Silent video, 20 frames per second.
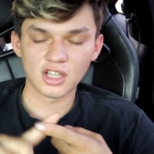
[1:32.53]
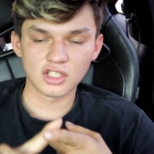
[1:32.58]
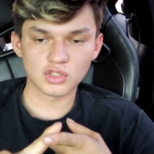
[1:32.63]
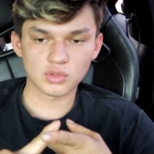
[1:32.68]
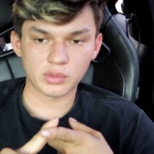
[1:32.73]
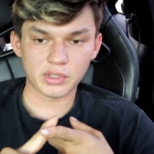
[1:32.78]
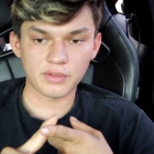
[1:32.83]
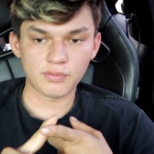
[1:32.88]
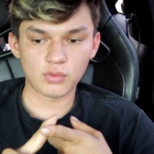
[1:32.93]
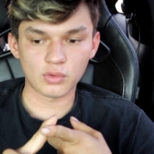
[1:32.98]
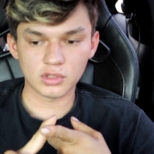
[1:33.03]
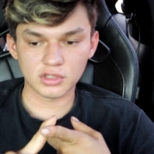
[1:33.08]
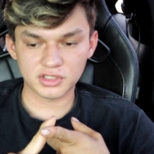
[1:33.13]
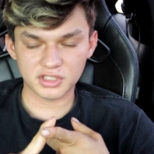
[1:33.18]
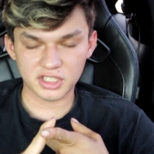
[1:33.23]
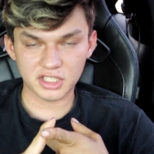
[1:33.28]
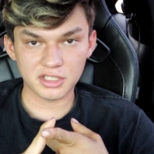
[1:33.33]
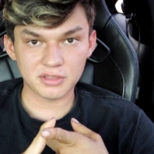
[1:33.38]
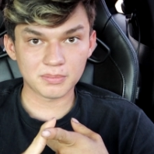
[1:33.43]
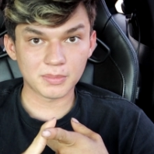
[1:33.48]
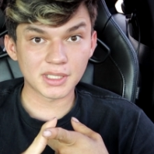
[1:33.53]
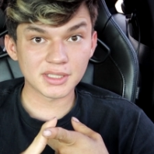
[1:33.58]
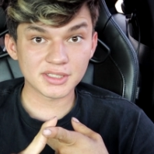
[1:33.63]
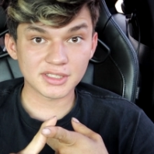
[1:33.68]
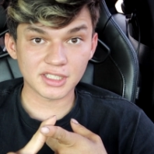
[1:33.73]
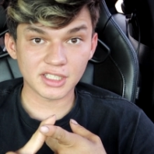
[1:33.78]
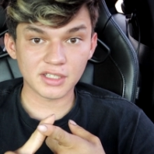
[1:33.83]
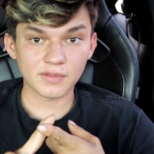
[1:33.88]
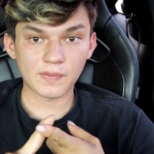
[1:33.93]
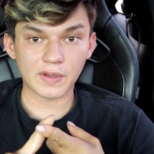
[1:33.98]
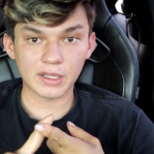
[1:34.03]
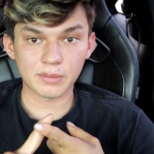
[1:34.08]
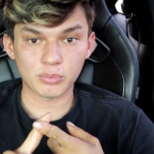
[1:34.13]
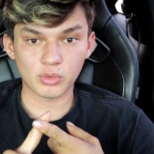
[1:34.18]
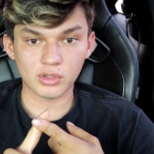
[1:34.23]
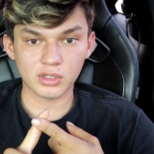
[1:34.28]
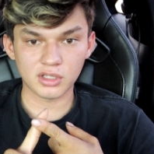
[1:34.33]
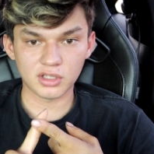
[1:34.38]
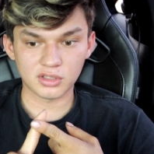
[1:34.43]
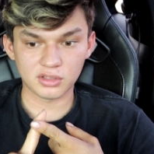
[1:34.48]
2014 Mustang
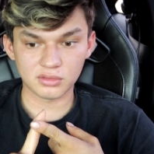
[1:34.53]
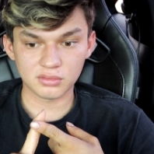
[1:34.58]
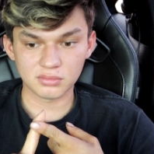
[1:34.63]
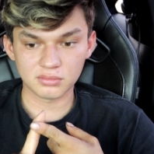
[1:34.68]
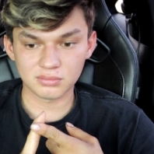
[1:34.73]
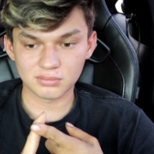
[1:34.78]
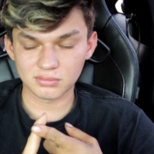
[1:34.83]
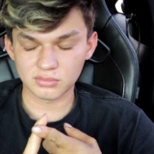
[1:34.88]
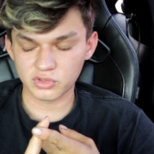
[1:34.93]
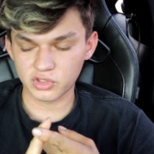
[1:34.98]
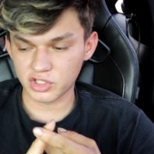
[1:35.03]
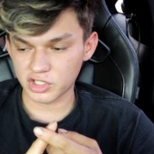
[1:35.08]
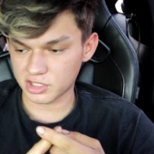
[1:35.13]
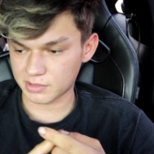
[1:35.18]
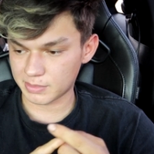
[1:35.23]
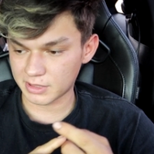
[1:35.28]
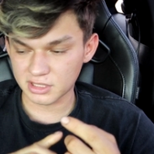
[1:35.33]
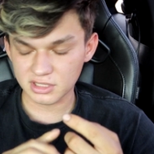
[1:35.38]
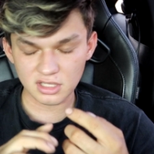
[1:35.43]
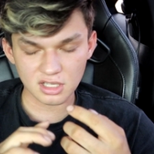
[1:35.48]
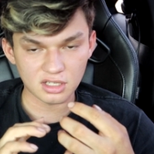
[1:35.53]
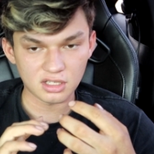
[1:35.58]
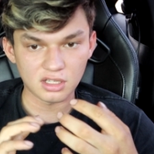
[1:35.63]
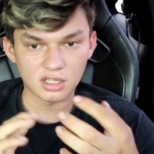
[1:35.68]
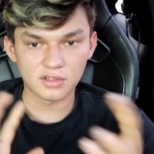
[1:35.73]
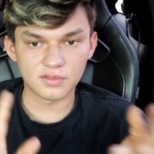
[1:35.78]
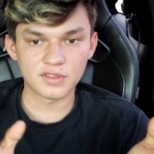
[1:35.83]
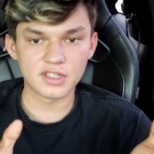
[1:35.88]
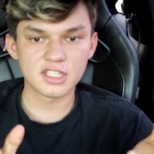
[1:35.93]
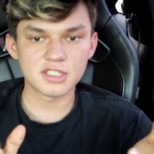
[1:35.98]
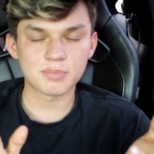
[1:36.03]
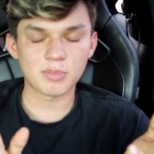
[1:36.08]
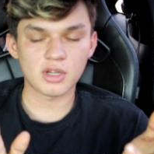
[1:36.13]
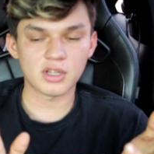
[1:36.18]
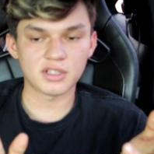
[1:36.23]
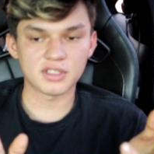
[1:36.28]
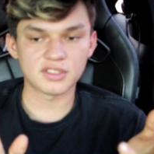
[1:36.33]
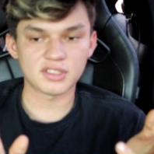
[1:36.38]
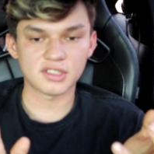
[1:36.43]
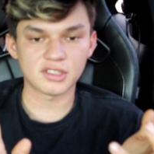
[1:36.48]
5.0, just because I love this
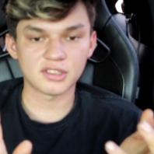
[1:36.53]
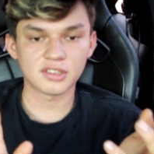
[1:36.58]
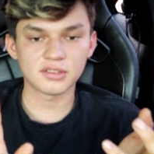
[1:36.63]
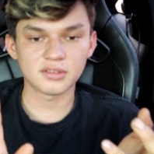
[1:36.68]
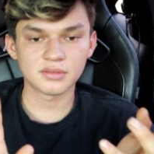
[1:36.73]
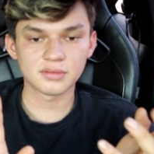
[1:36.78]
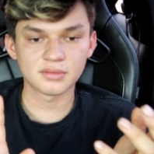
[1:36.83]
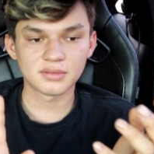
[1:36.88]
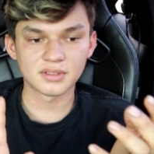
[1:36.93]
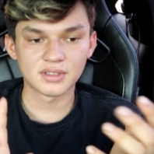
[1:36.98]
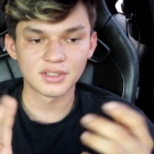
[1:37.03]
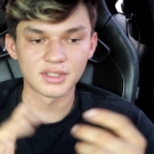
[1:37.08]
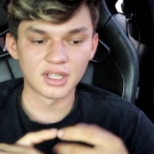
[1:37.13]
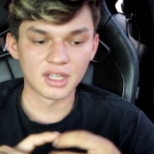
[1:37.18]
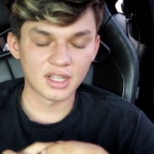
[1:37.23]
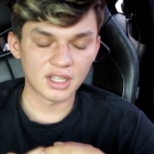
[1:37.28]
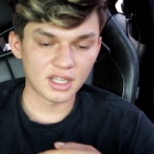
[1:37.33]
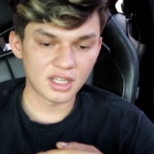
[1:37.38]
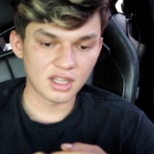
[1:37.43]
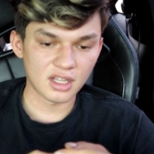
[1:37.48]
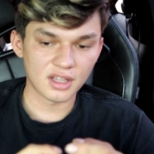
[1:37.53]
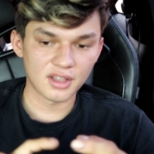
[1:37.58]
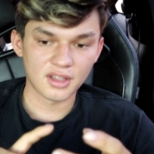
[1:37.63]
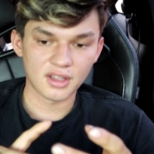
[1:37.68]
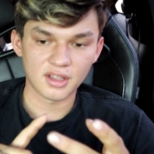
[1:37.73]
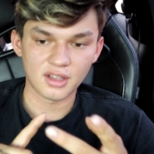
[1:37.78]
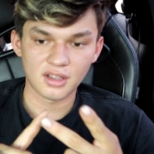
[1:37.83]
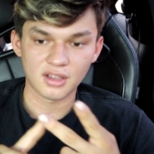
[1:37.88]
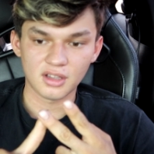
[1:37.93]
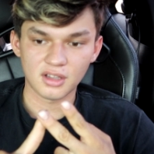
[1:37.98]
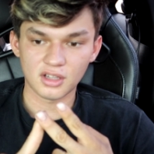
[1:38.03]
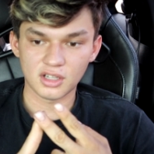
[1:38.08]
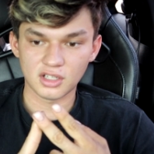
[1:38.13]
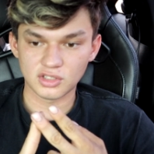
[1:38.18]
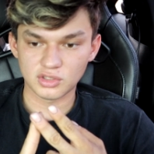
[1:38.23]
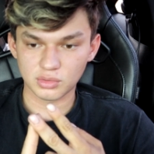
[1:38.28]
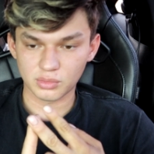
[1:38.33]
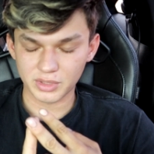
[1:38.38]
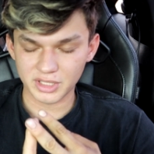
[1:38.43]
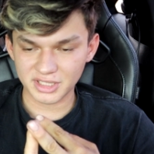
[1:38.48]
body style, a
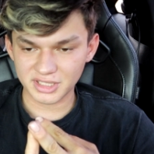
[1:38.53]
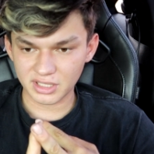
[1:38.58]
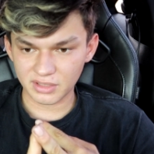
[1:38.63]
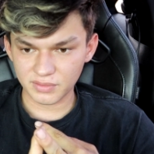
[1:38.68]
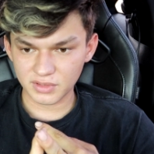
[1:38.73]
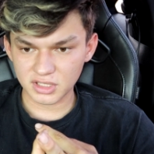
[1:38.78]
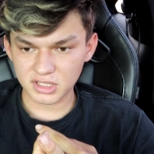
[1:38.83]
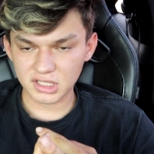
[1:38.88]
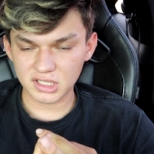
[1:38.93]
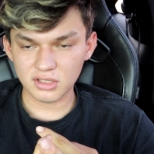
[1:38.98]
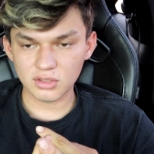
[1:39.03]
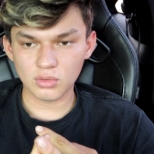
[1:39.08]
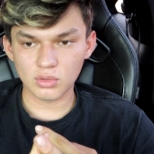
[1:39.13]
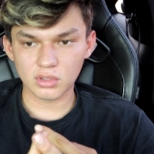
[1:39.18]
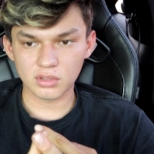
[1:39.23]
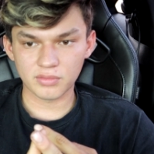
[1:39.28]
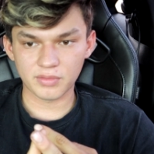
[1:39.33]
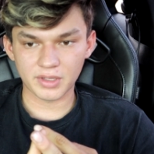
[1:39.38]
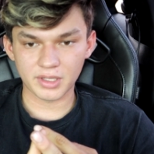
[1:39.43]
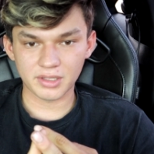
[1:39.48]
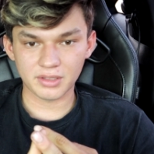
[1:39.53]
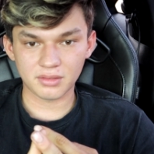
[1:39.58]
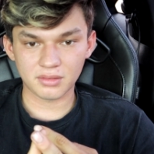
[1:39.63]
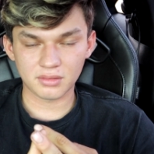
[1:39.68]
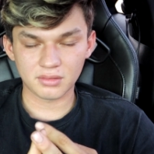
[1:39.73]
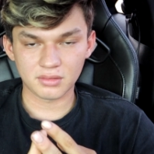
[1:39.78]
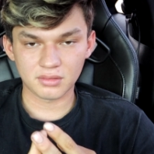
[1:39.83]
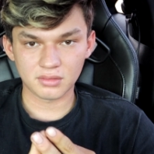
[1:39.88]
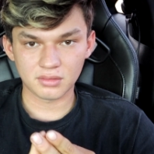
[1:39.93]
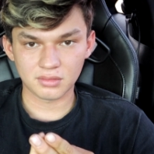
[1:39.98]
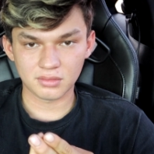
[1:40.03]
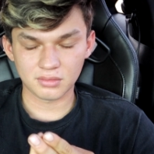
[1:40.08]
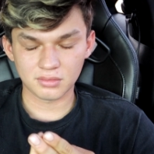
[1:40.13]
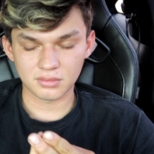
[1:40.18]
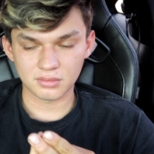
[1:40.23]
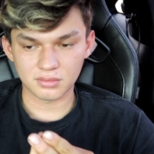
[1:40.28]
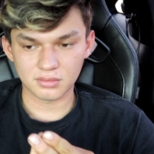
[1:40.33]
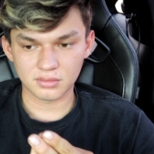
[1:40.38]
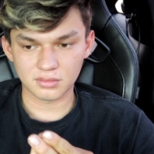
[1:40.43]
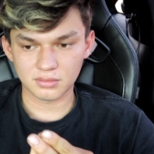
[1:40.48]
2017 Corvette,
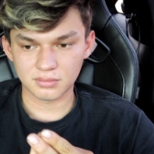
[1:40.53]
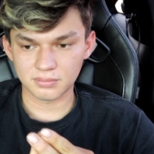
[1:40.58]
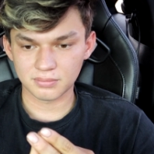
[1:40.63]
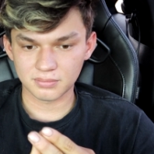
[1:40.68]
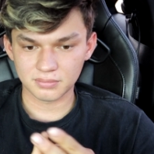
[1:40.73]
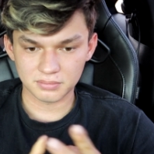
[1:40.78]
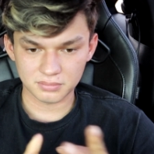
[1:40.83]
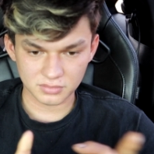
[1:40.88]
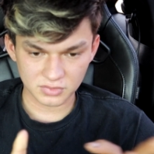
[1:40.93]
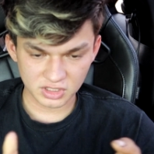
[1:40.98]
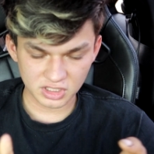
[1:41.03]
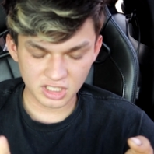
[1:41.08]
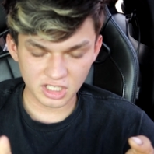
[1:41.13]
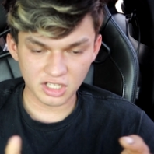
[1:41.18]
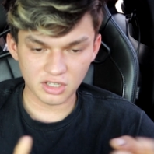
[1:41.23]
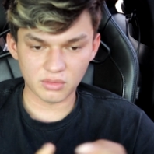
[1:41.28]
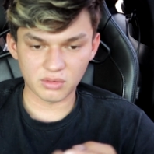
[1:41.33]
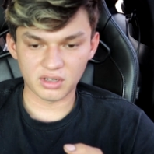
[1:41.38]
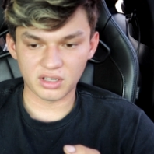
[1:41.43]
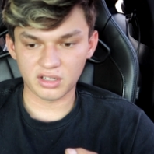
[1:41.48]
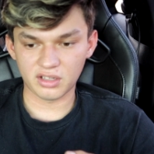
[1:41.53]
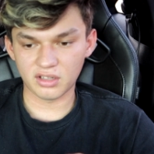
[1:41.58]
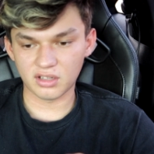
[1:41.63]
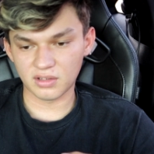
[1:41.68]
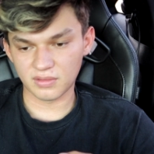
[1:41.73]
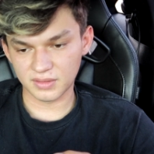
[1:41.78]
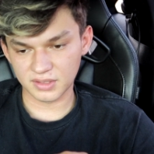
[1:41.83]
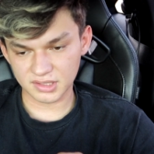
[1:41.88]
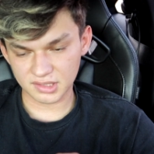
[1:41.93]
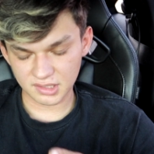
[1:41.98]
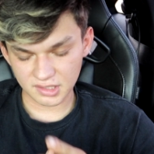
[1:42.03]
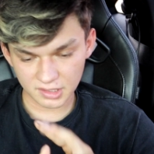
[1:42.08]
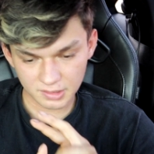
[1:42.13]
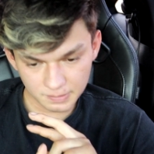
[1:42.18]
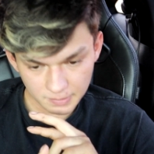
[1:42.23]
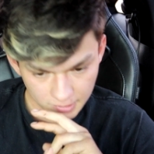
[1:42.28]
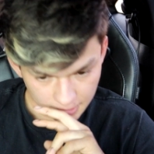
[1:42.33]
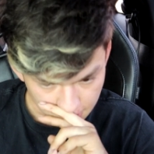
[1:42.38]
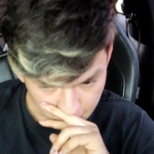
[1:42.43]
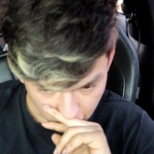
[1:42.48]
Stingray obviously,
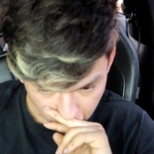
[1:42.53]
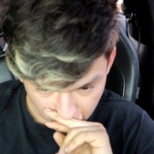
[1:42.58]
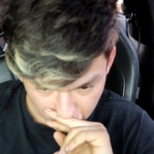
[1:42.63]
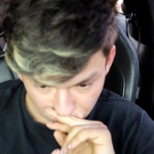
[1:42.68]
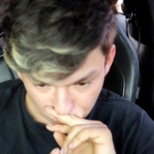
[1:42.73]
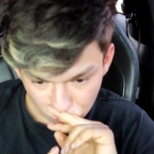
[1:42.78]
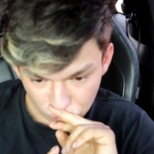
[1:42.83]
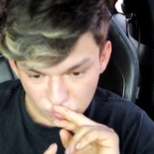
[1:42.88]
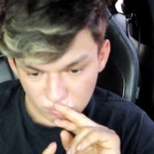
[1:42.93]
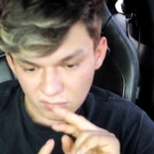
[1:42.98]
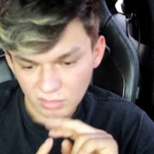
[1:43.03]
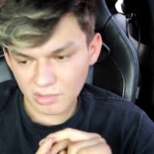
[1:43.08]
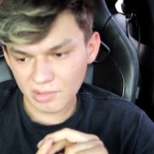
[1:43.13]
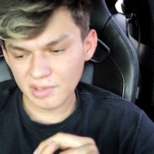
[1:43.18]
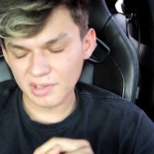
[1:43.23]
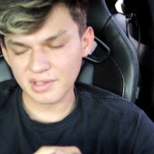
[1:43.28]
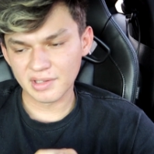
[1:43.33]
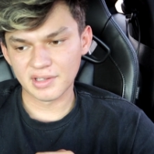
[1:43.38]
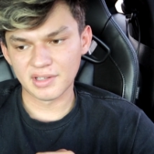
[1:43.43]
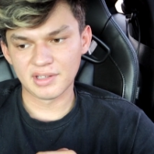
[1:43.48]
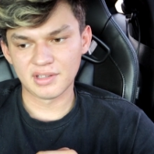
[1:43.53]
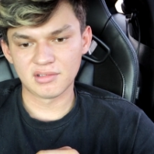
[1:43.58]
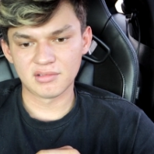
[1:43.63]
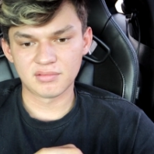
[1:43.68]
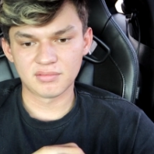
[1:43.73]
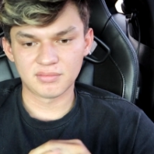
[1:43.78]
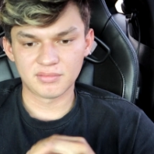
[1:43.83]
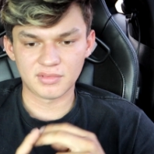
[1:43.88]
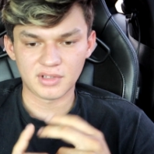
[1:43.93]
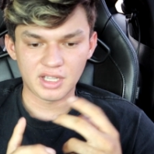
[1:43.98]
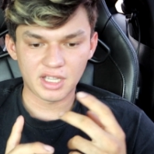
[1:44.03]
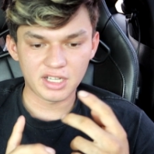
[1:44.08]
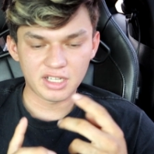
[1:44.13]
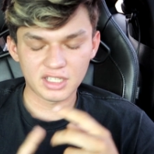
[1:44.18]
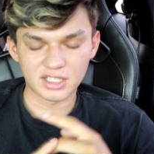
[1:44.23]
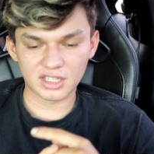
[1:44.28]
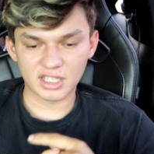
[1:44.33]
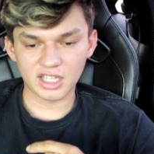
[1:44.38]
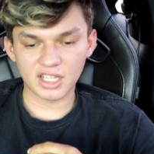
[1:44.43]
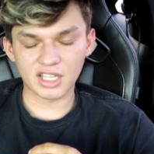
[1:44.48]
because I
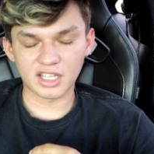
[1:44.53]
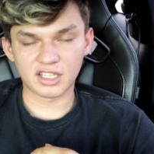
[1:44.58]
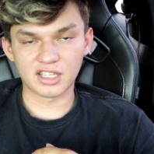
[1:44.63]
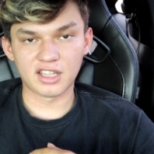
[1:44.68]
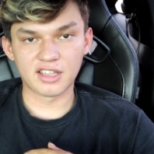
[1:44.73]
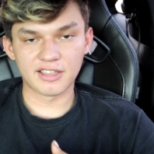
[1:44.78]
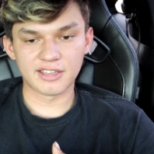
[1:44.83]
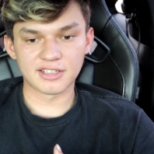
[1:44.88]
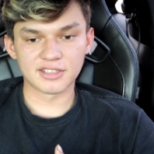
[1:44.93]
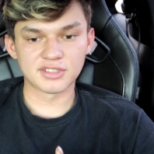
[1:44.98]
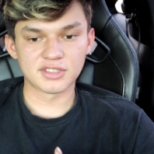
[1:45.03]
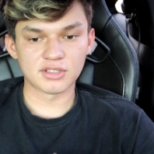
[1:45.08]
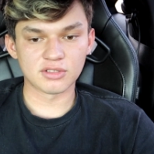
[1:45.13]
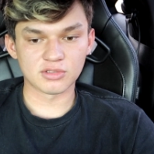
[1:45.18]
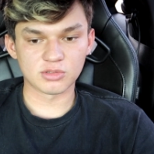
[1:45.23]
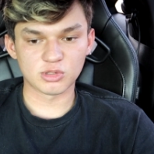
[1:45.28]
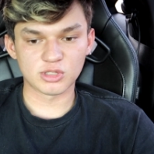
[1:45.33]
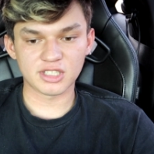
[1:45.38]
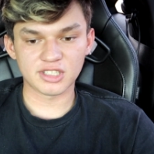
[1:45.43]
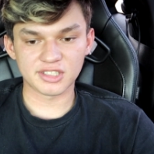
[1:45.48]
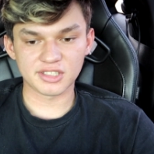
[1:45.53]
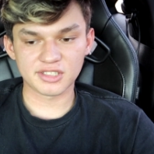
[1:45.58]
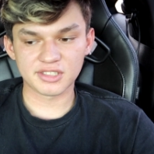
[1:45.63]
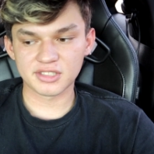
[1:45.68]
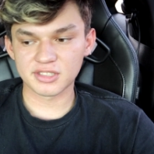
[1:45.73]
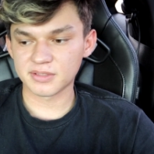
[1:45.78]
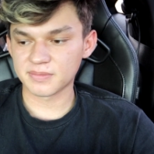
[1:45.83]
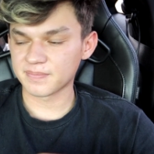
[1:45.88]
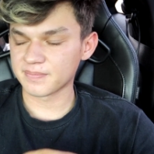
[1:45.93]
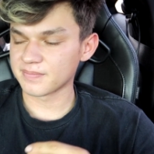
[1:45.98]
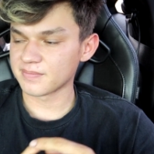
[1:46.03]
didn't think I could get a Z06,